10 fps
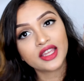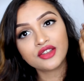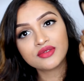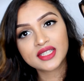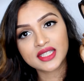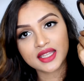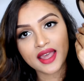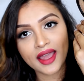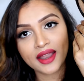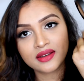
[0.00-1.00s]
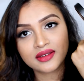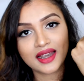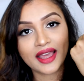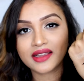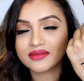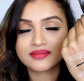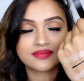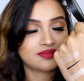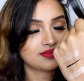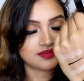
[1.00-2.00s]
Can you see that? Like,
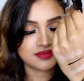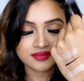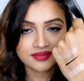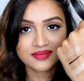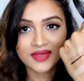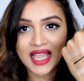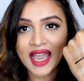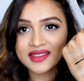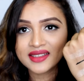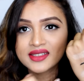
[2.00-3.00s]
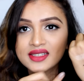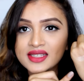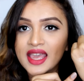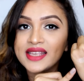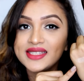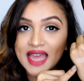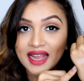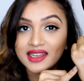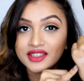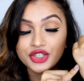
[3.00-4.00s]
I think this is
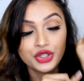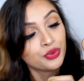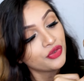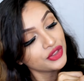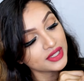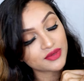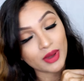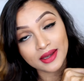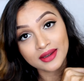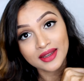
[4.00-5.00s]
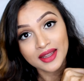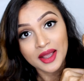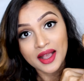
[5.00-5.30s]
exactly the dupe for this one